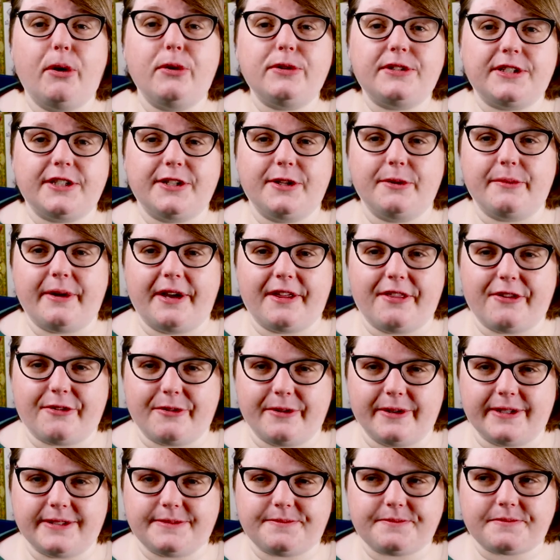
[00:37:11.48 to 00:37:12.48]
most of the way
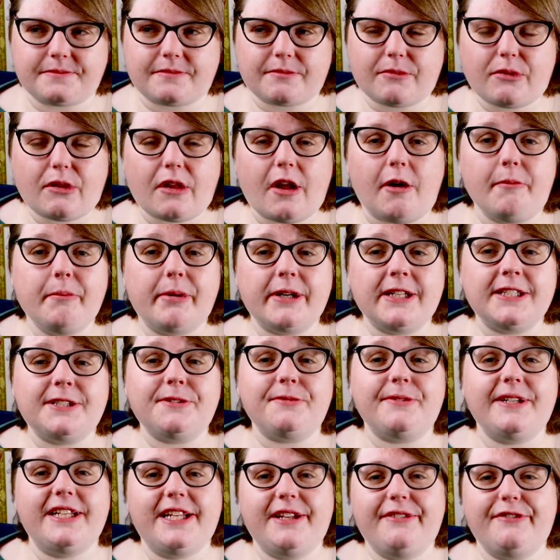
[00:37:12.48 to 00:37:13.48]
through it. But
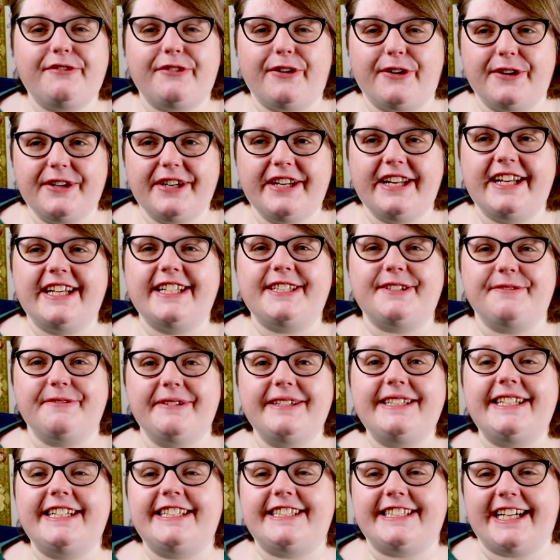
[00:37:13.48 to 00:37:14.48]
it's really fun. It's
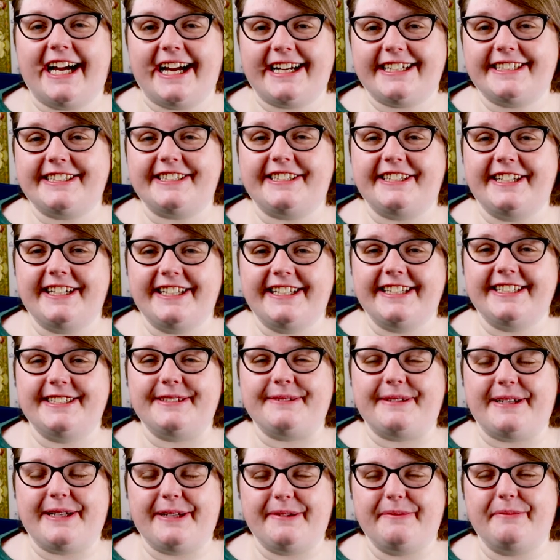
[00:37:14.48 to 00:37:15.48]
really tactile
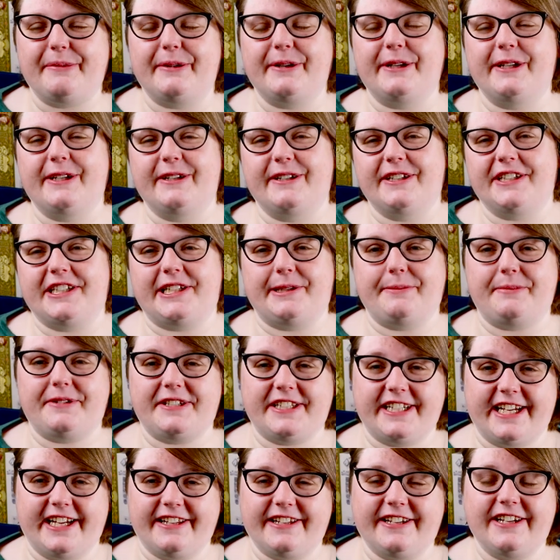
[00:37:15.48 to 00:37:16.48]
as well, putting your ships
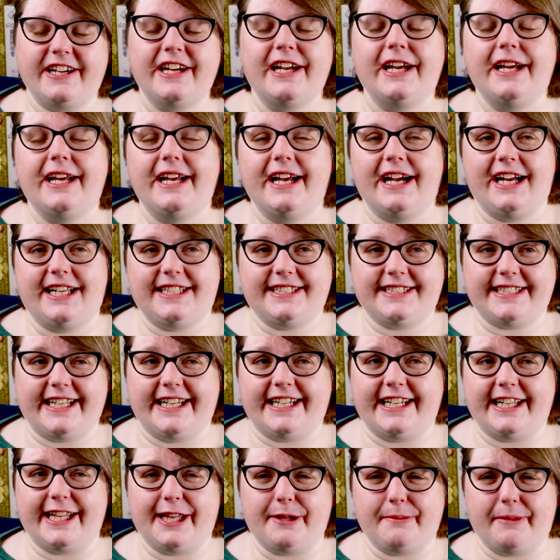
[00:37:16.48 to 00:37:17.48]
together and
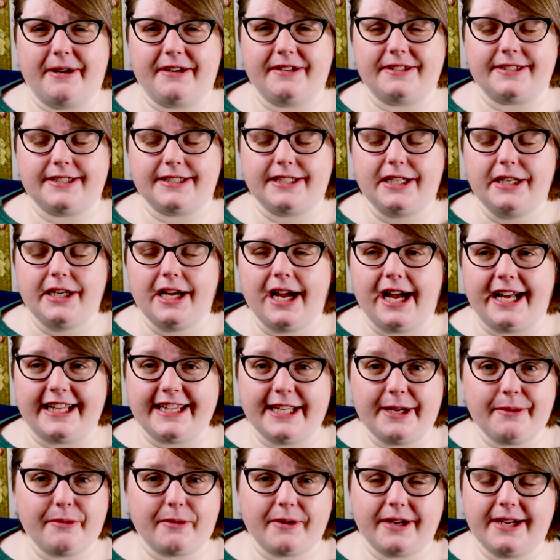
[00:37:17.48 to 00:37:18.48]
sending them out.
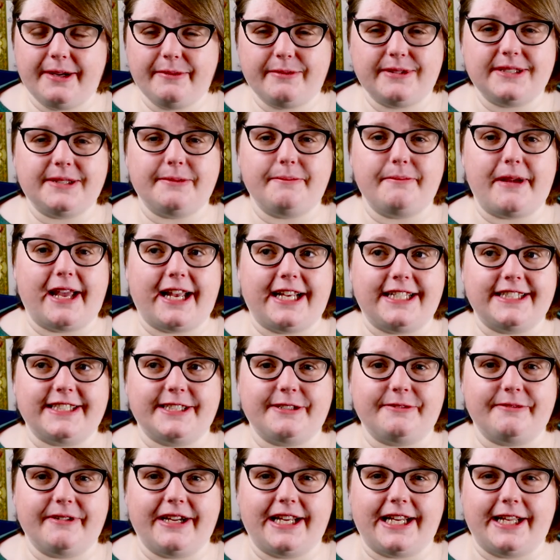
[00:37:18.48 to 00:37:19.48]
And they were, it was
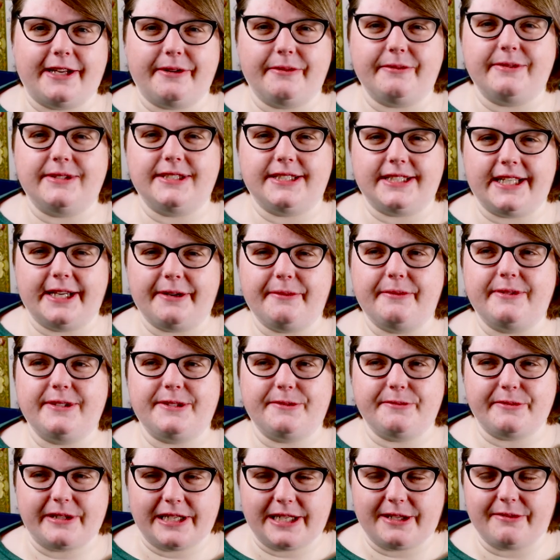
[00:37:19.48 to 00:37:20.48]
amazing really. It was, it
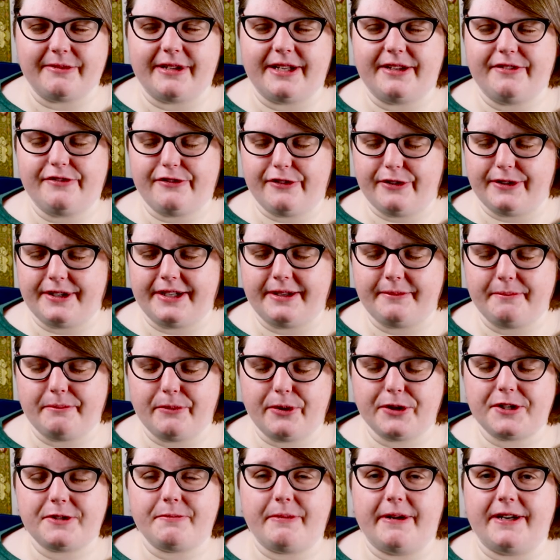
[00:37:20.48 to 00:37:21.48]
was really, really fun.
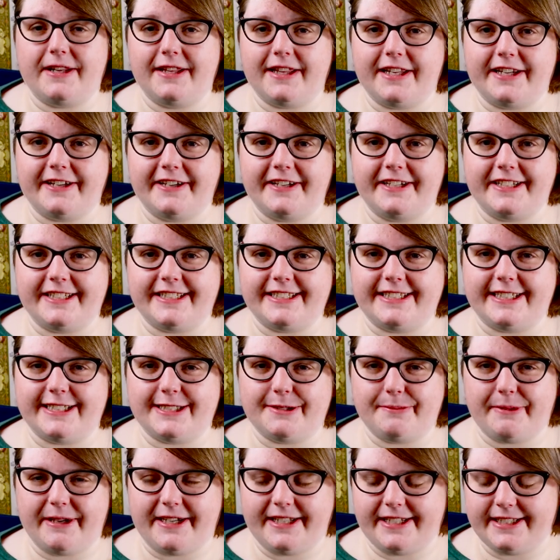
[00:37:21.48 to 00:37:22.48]
Much better than I had
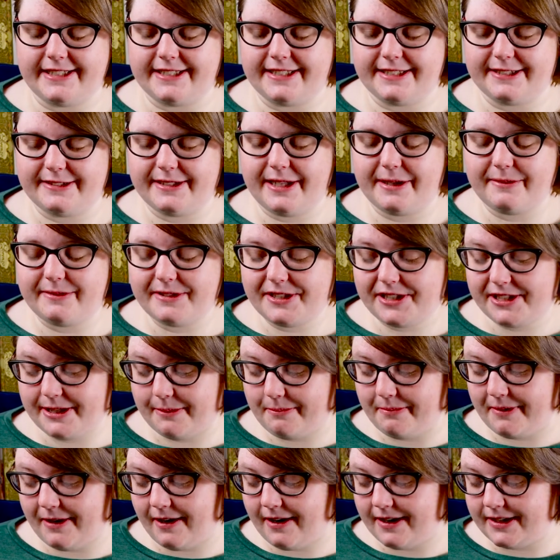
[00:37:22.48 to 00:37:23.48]
anticipated. So that was
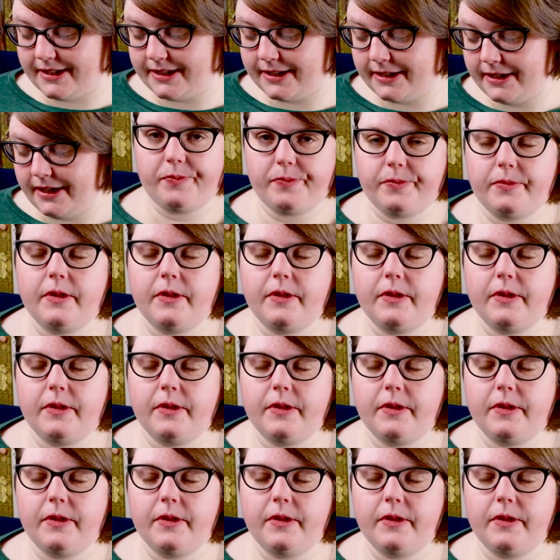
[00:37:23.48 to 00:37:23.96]
Shipyard.